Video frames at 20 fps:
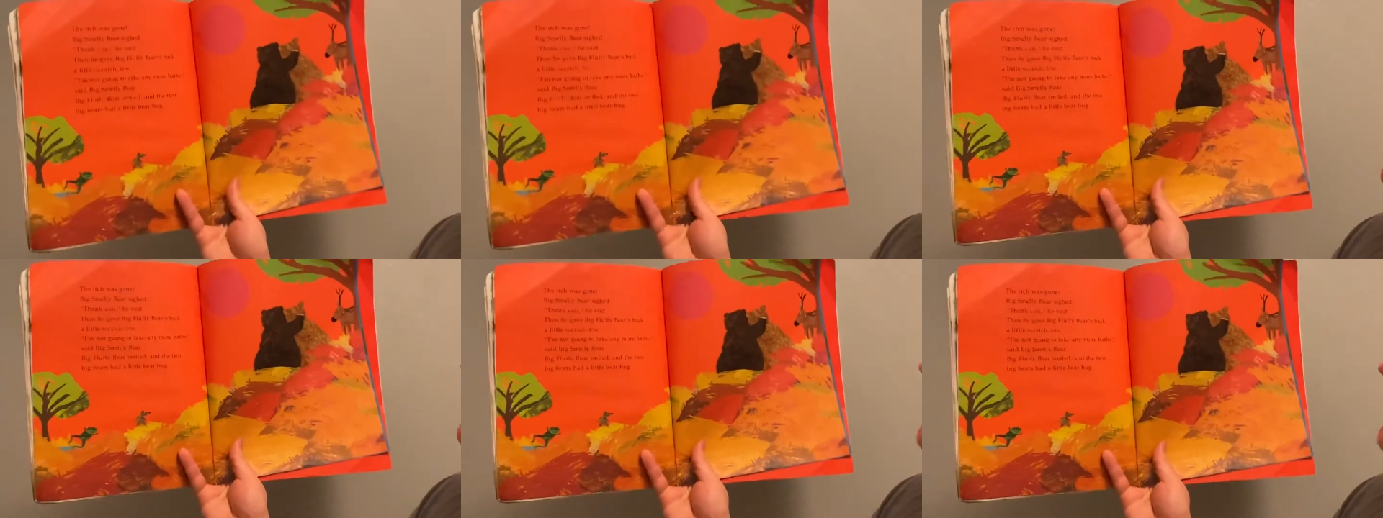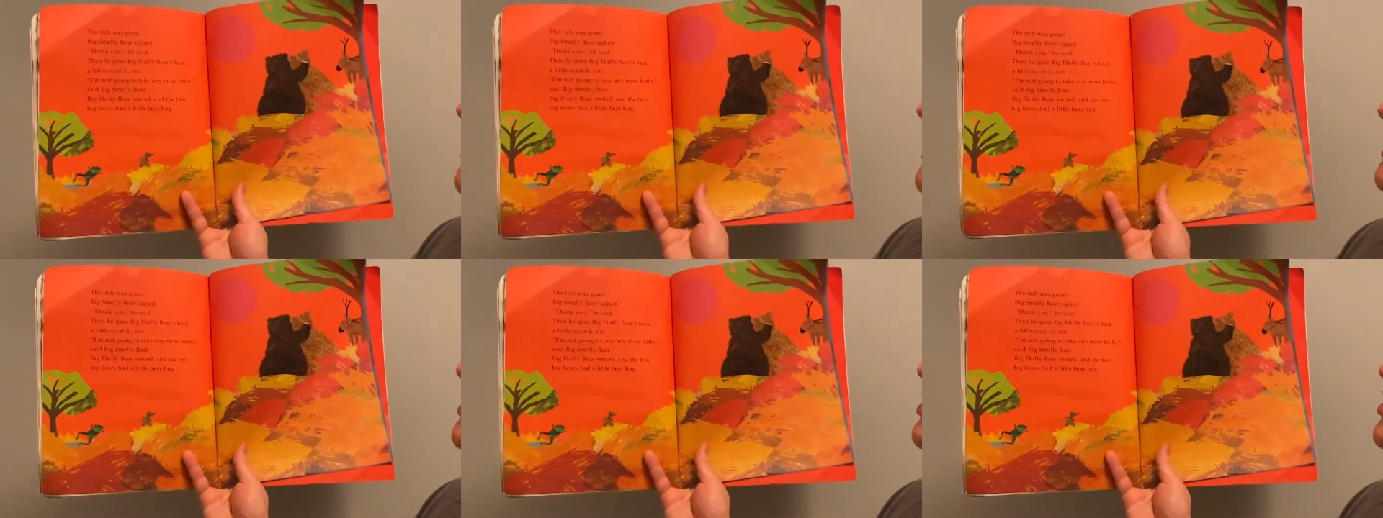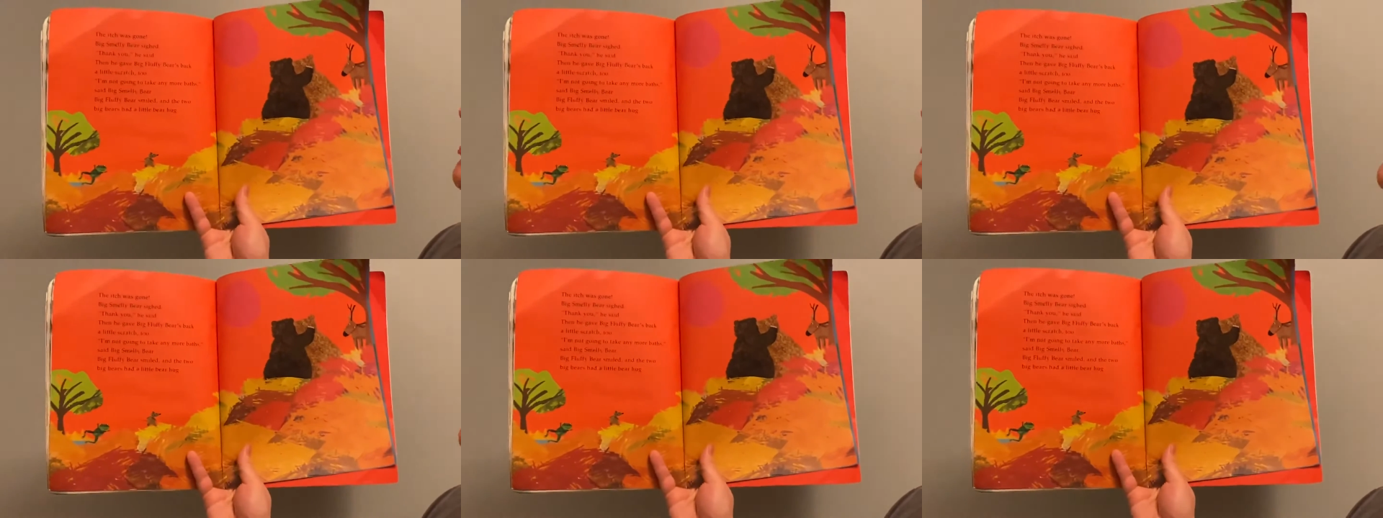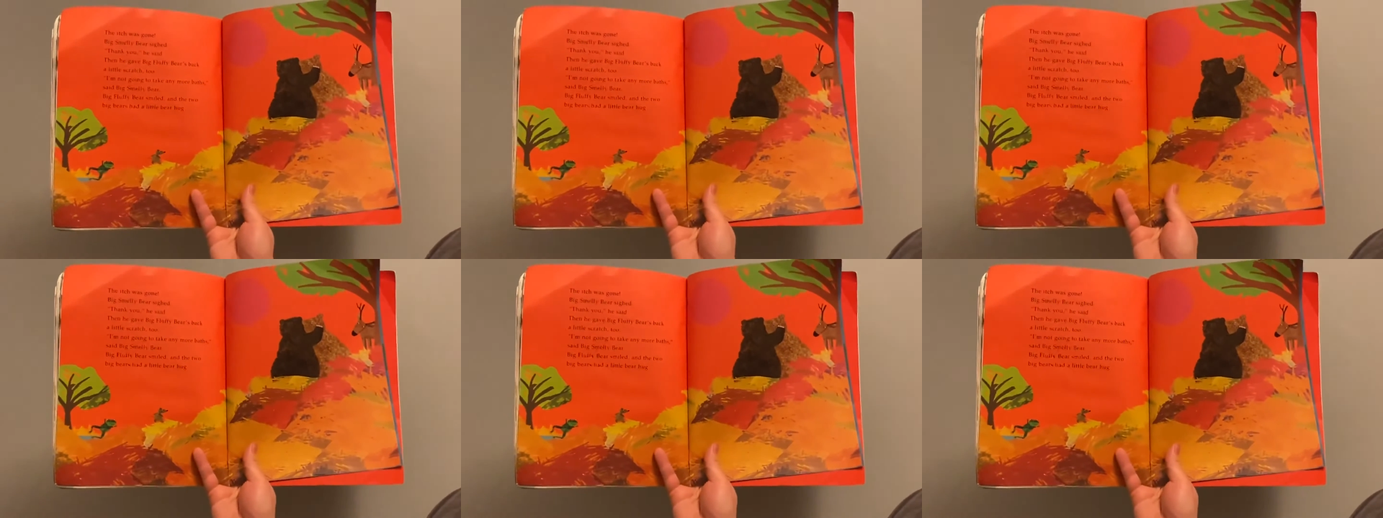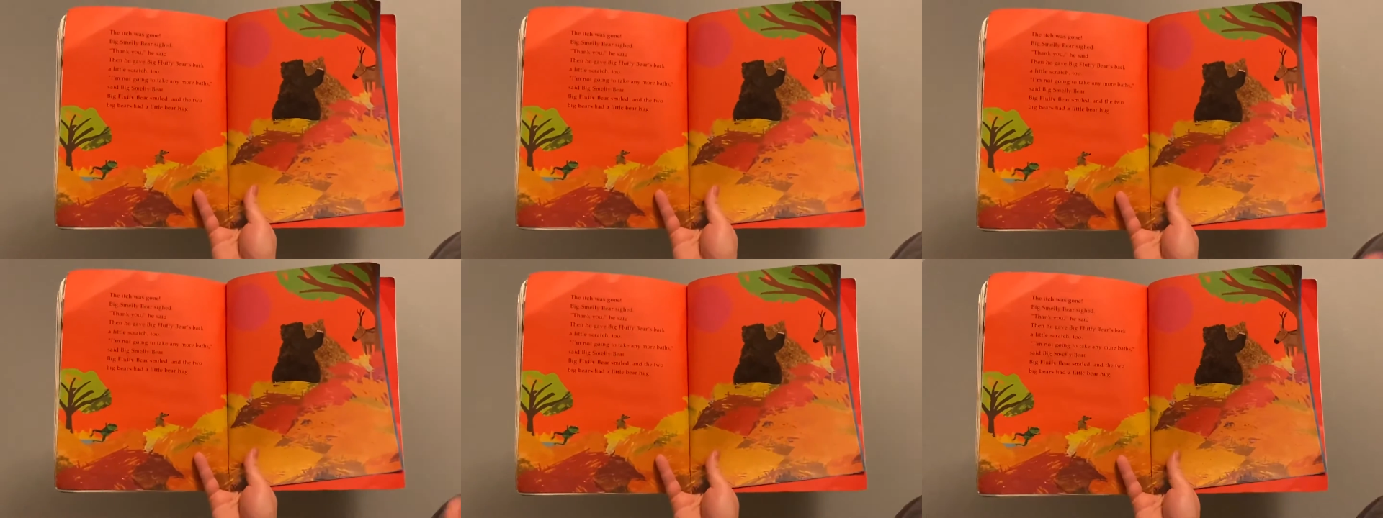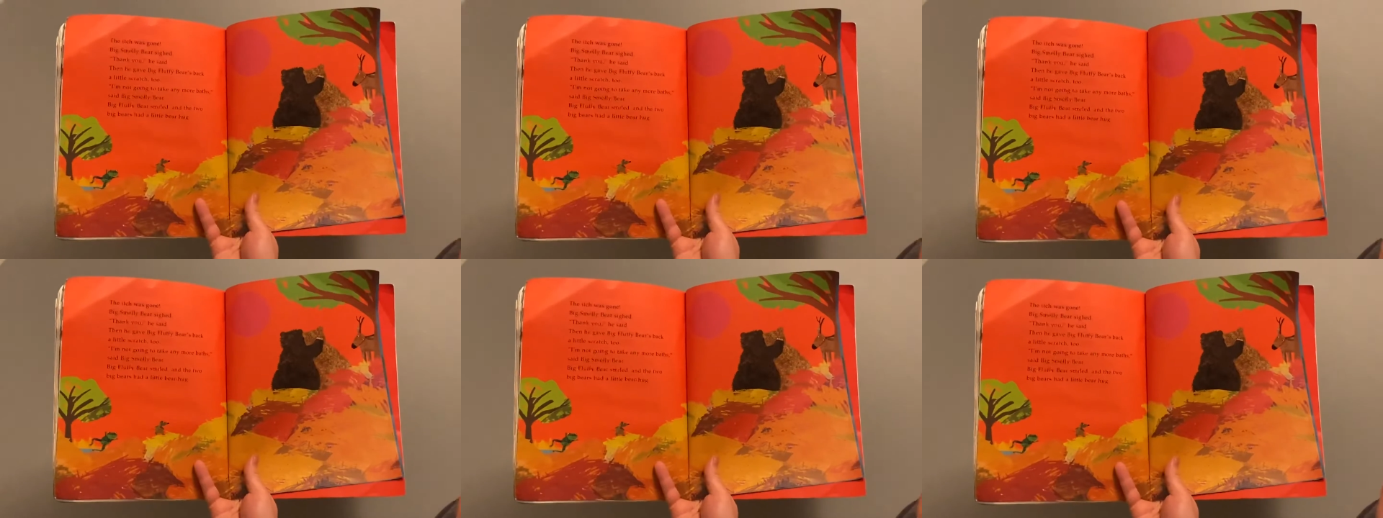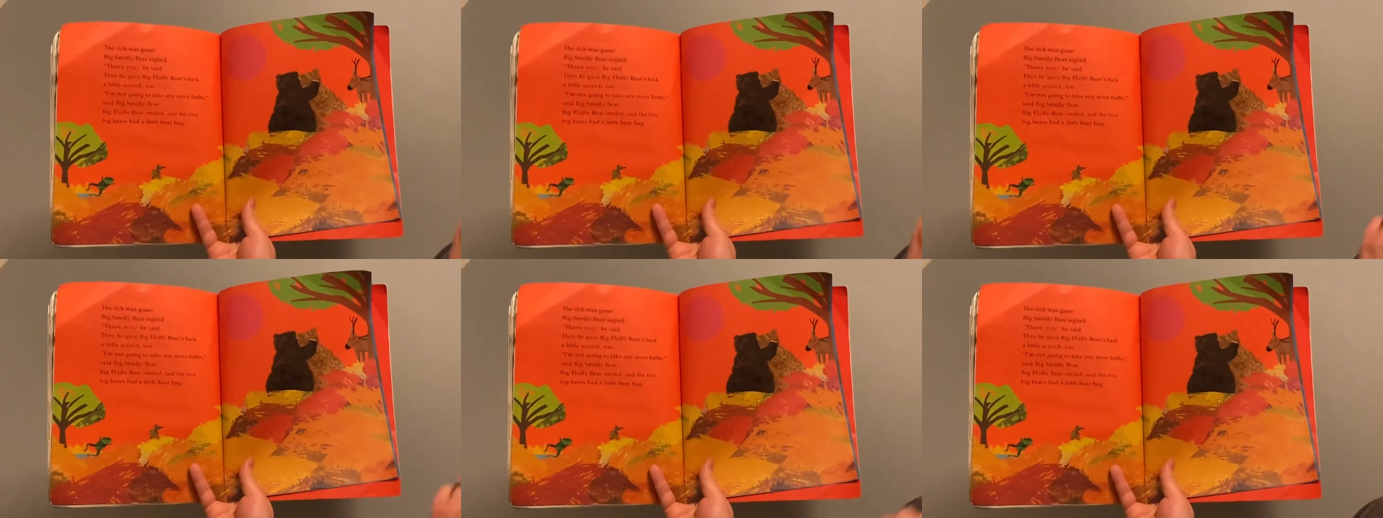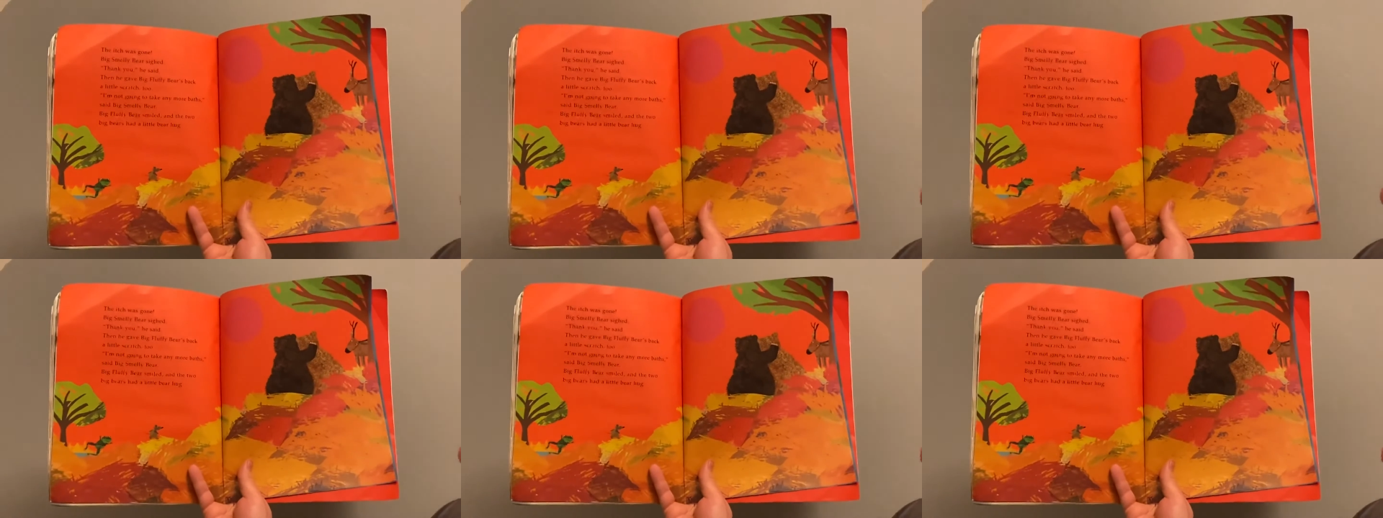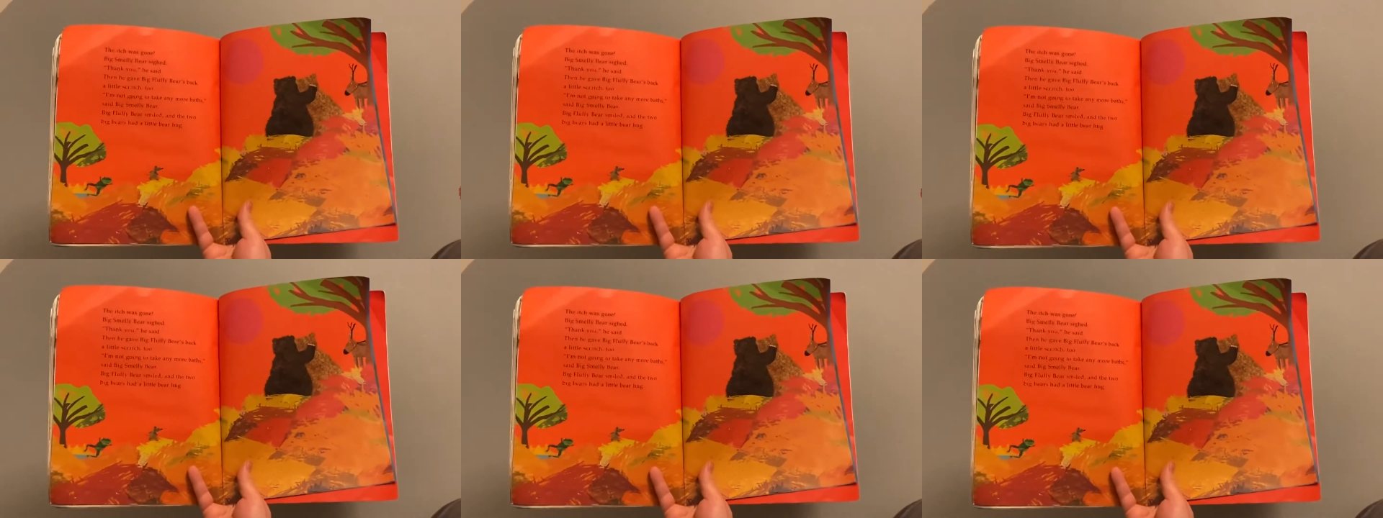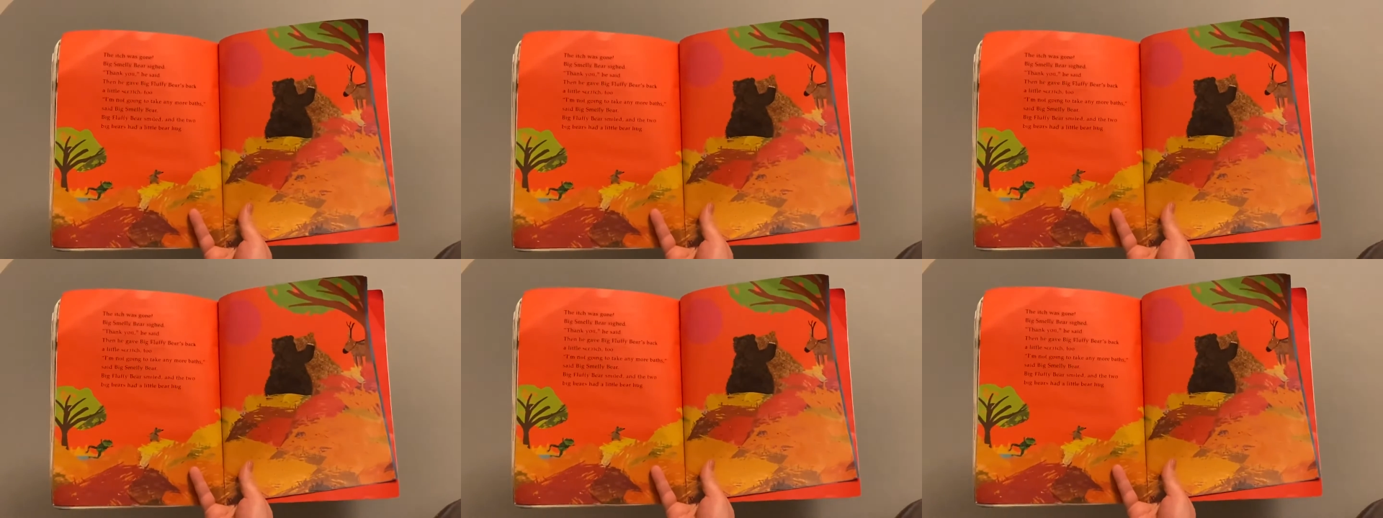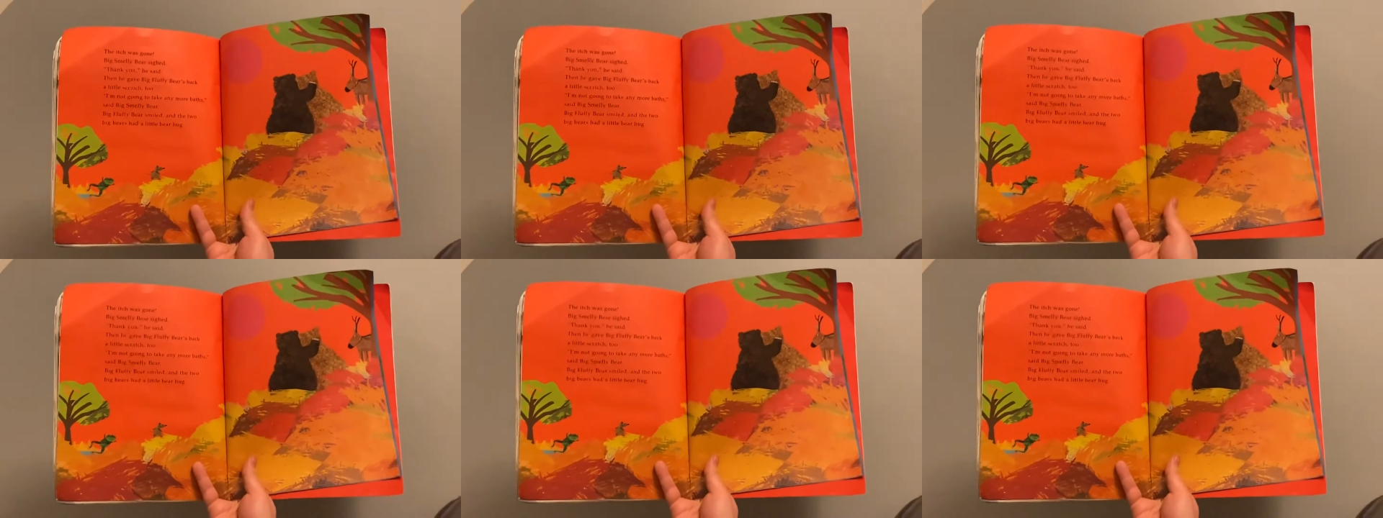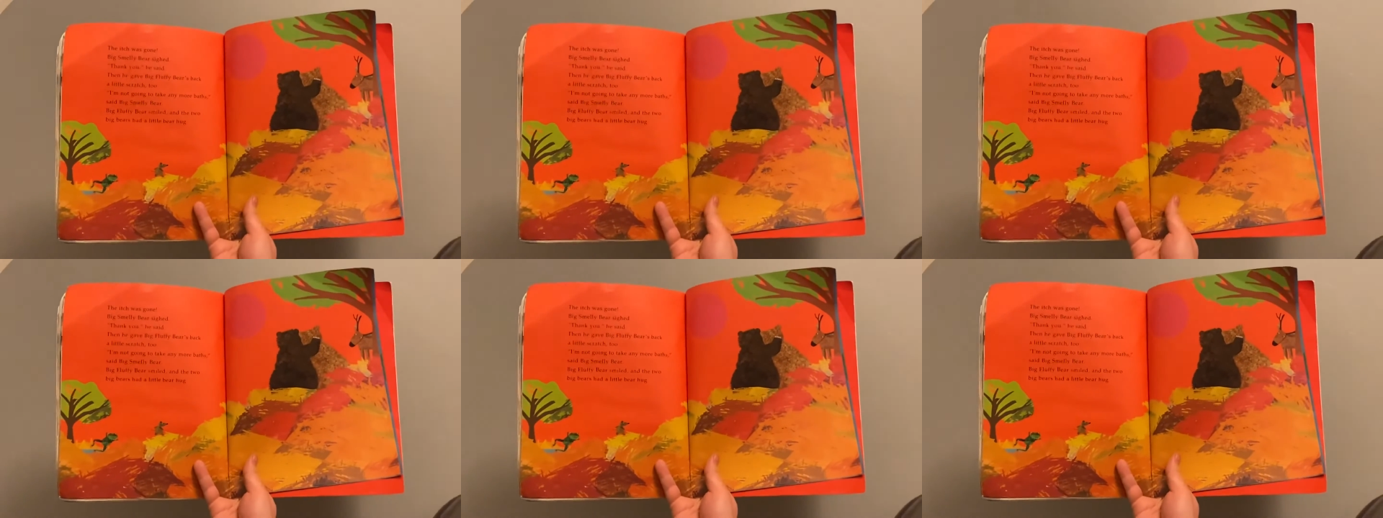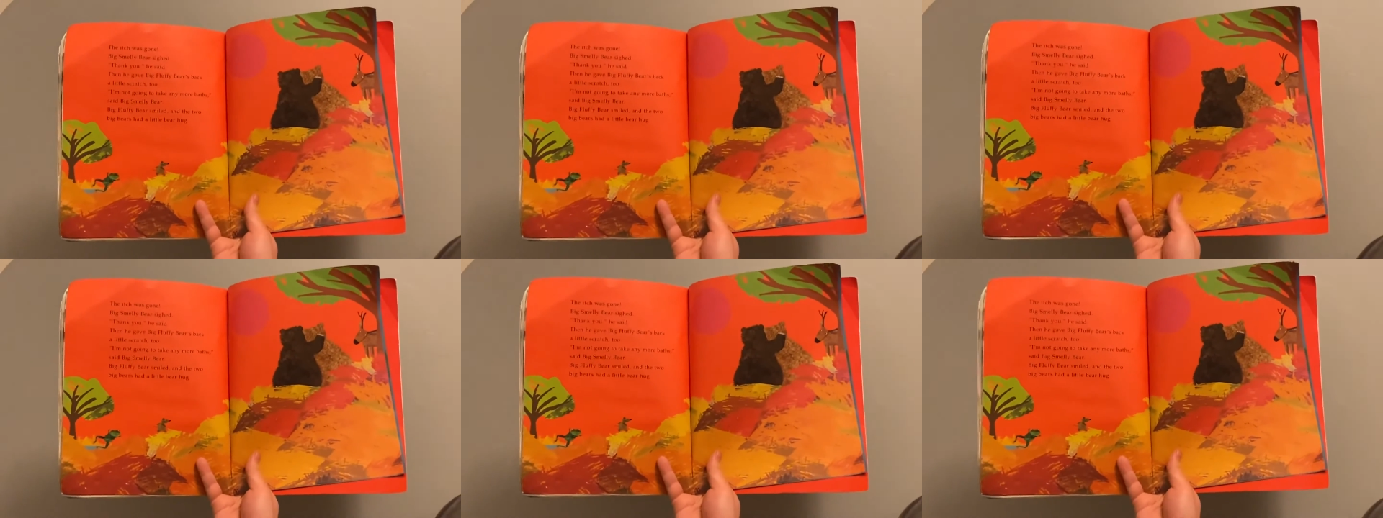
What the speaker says: [unreadable: no face in view]